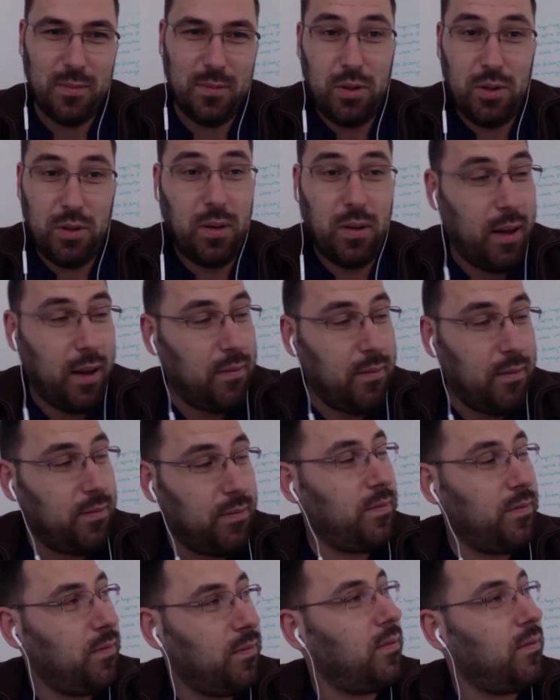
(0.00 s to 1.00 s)
should have
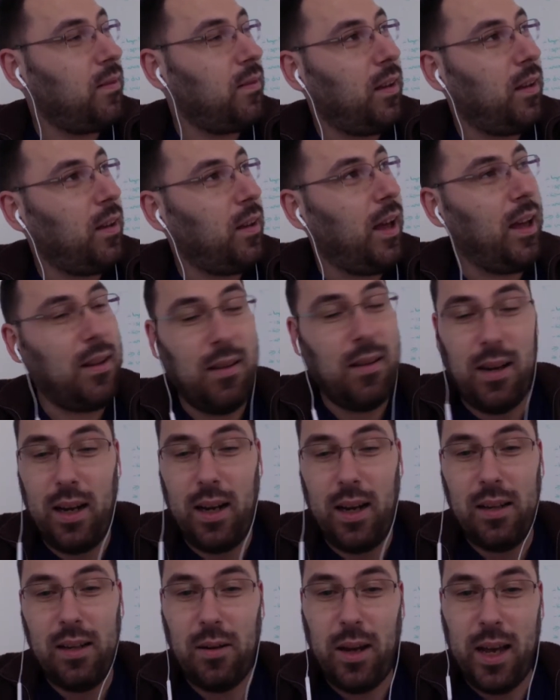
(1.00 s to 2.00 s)
had
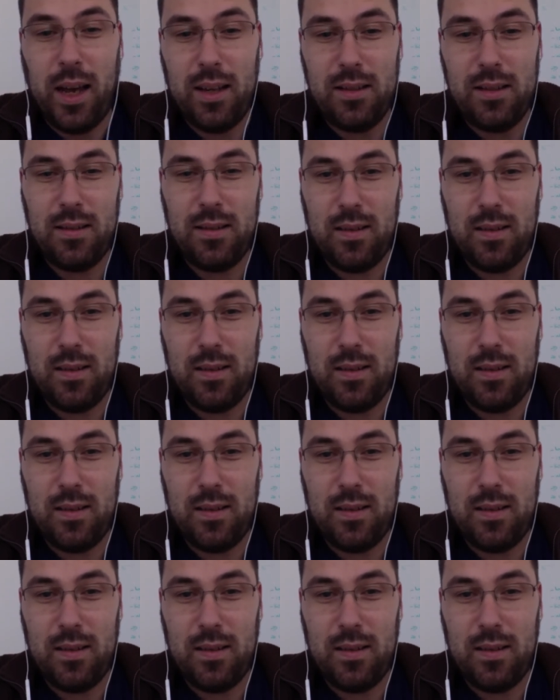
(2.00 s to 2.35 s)
another guest,